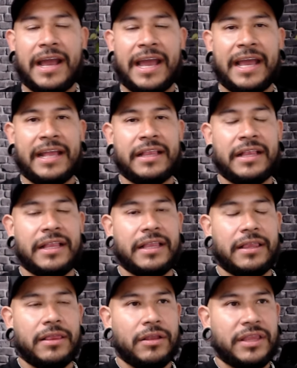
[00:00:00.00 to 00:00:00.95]
and
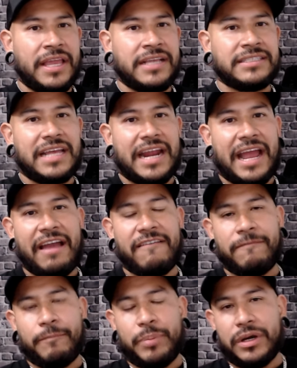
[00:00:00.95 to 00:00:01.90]
the things that I
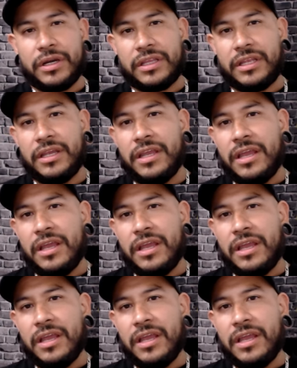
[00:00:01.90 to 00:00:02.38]
have booked